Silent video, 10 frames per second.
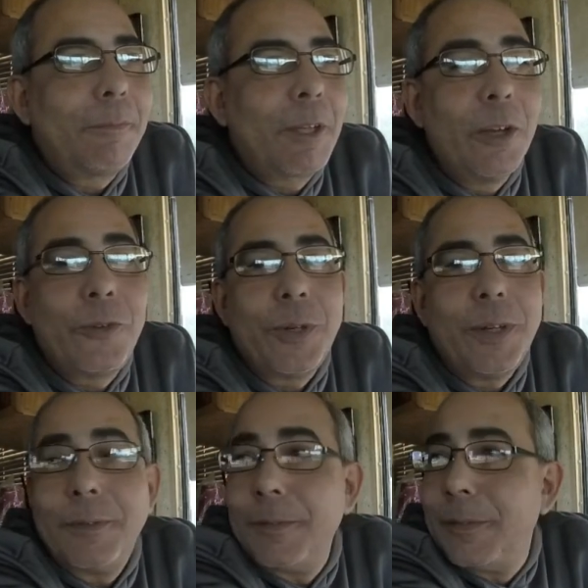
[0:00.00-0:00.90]

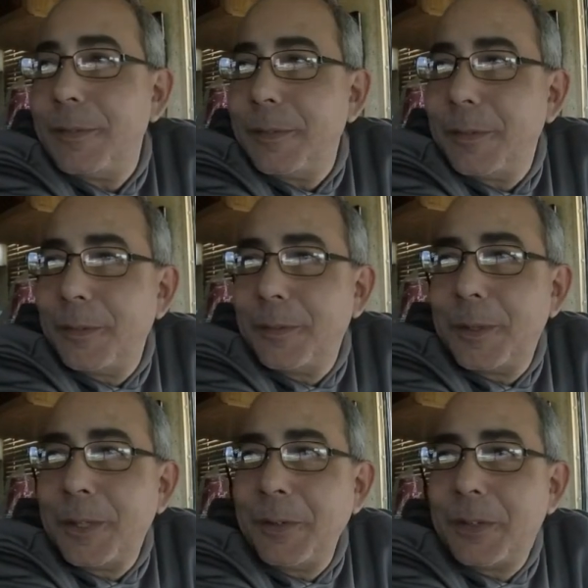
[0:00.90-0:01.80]
country
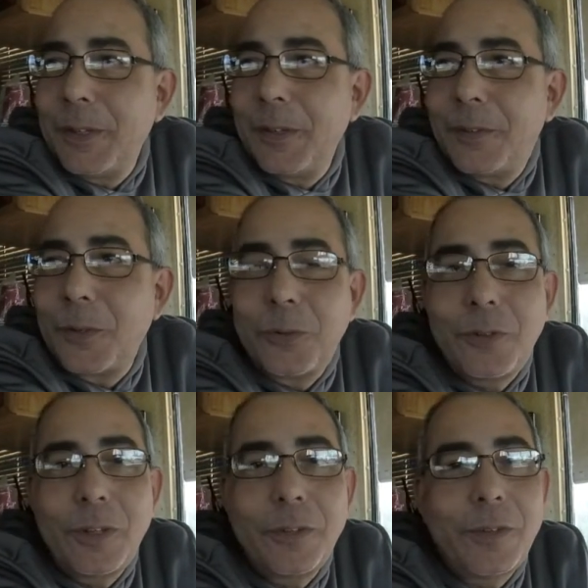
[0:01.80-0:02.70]
where everything is
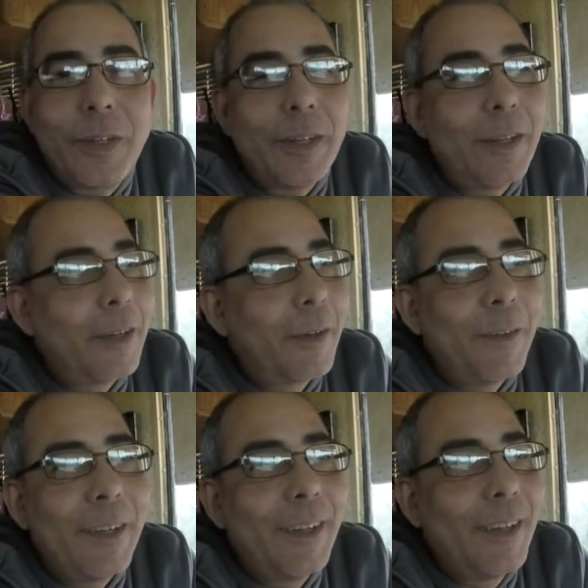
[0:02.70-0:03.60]
socialist, and I
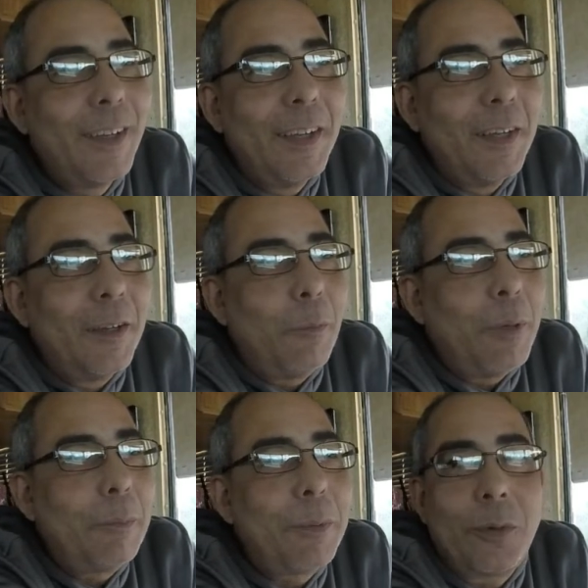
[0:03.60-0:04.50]
mean, the
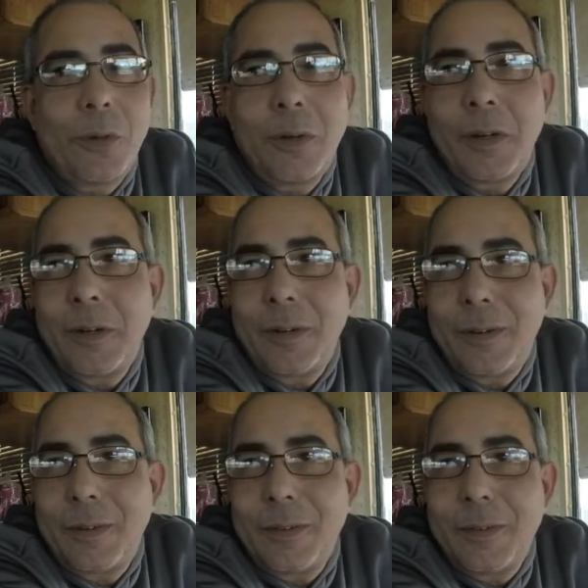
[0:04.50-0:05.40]
people
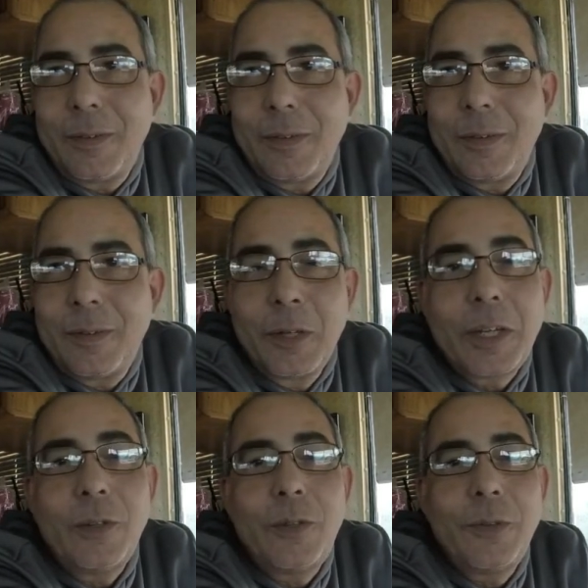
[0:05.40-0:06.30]
are
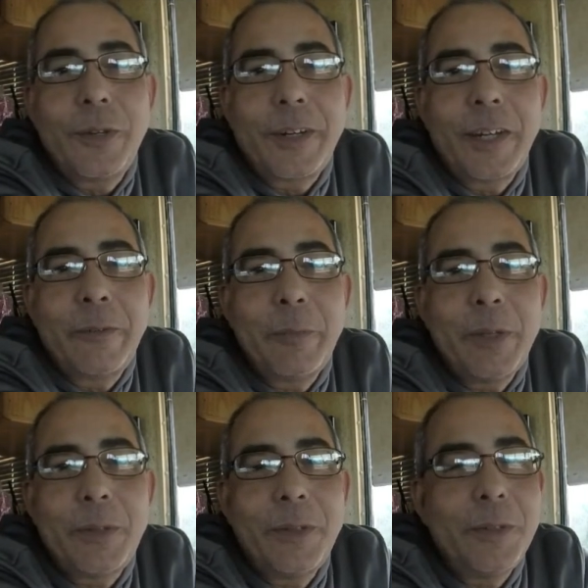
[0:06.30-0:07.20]
looking to their
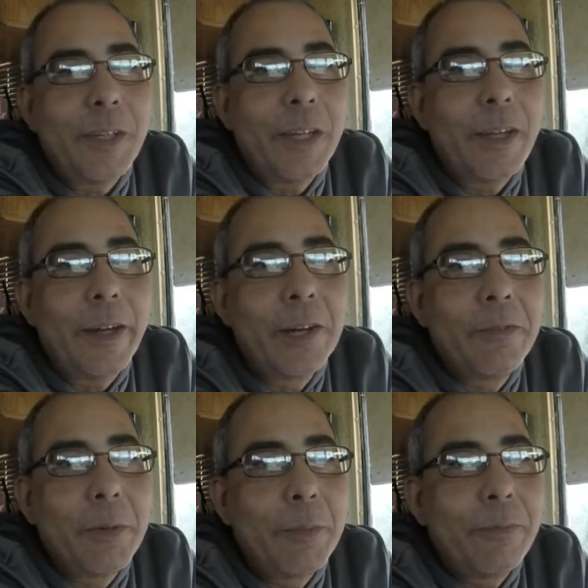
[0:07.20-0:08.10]
government to take care
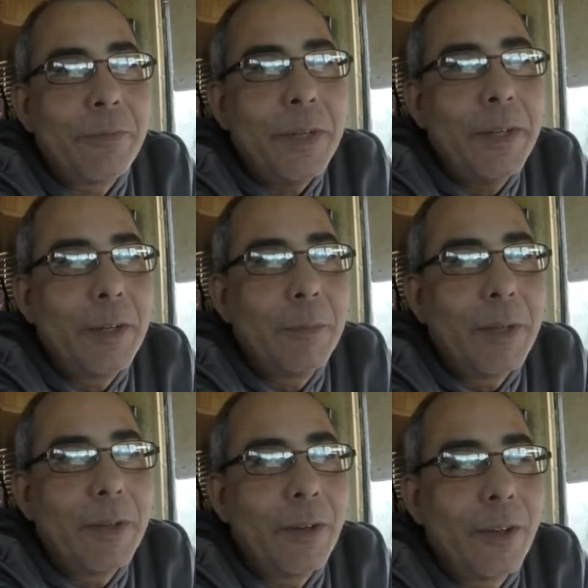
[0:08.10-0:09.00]
of them and feed them
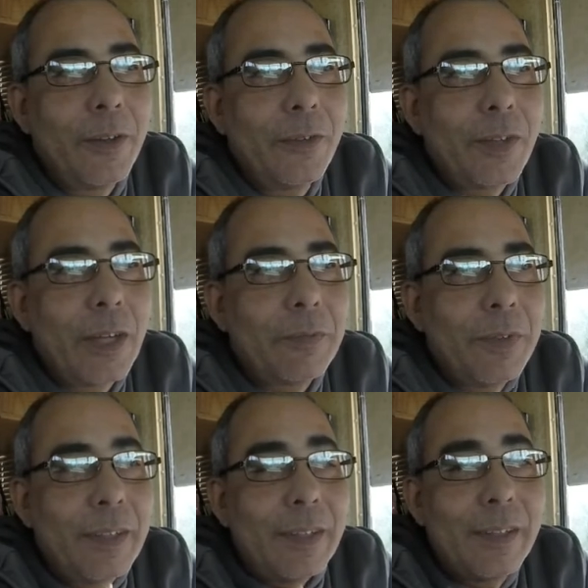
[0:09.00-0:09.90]
and all this stuff,
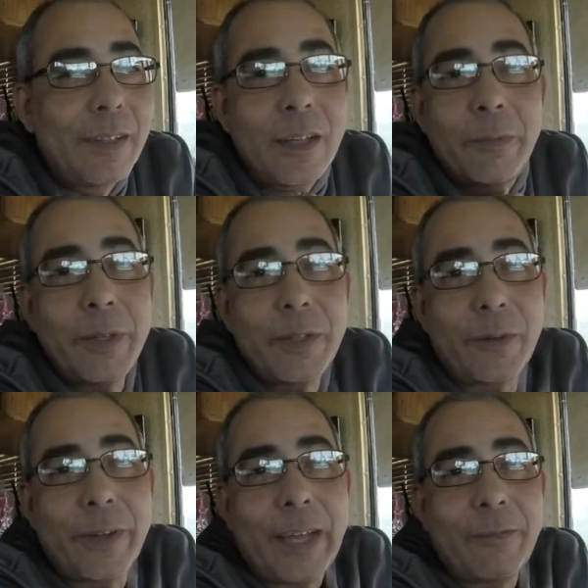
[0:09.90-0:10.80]
and the government
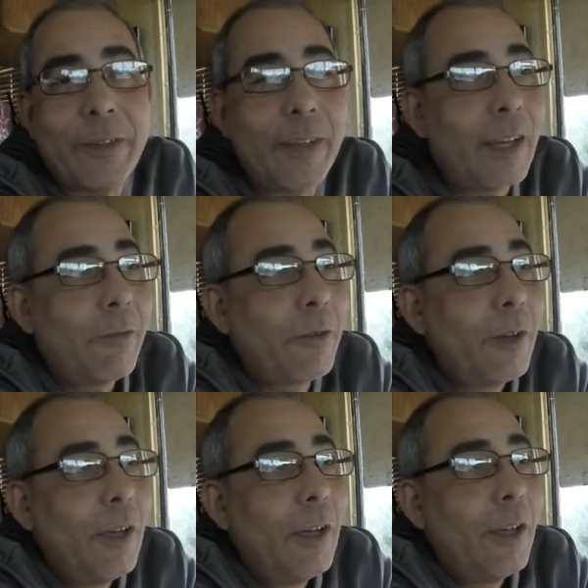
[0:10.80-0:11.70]
don't have it. They have
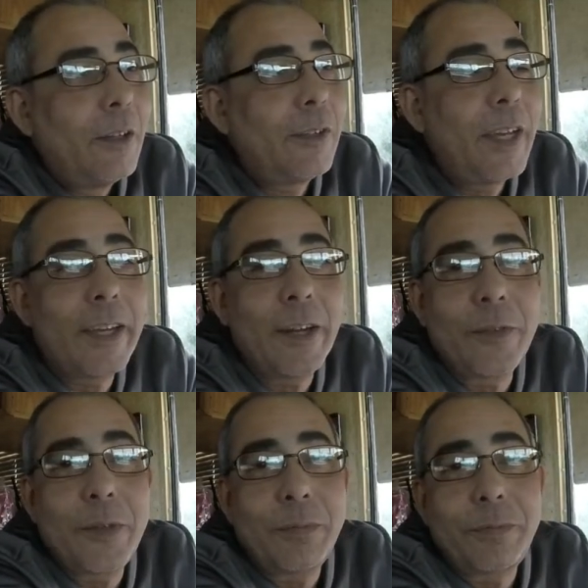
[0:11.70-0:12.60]
to take care
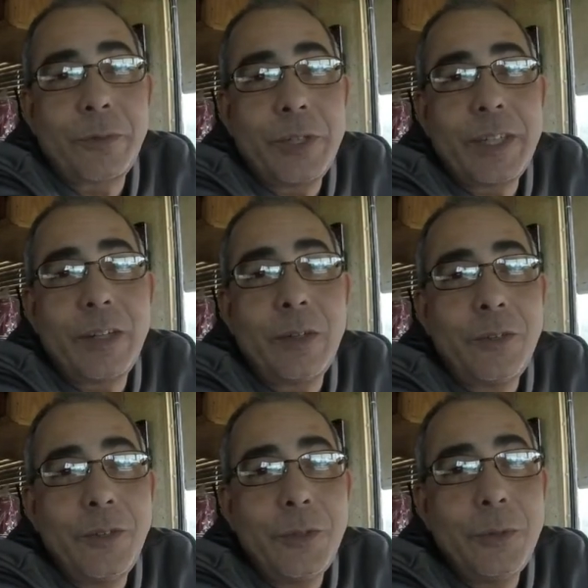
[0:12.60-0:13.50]
of their
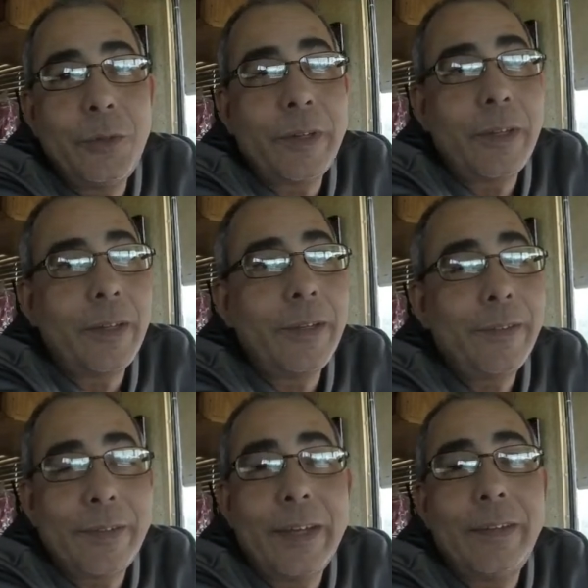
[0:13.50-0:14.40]
freaking
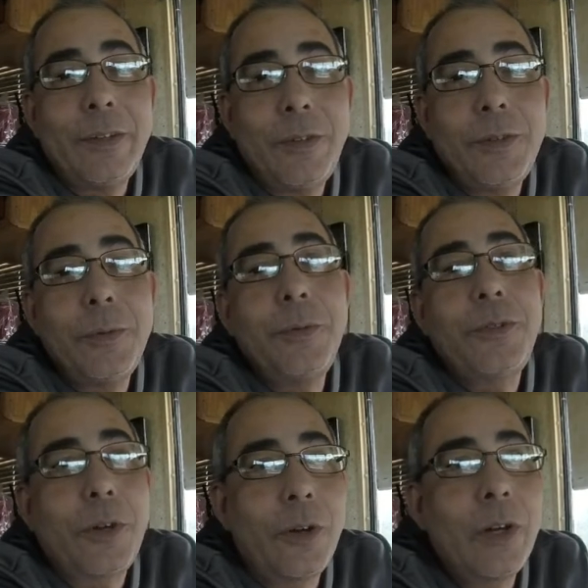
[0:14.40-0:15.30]
insanely
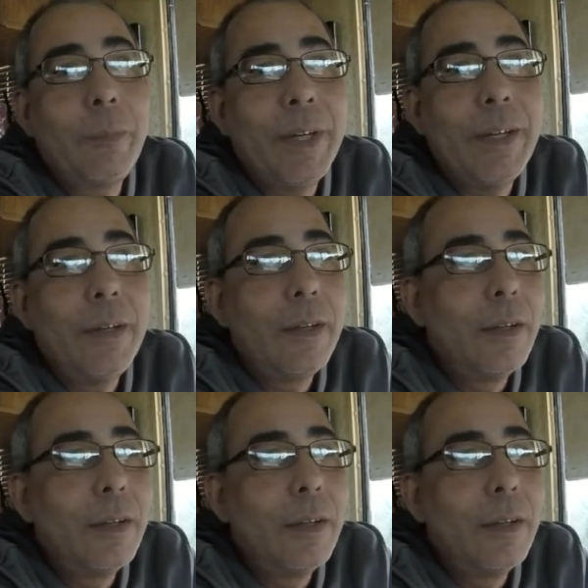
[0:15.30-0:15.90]
huge army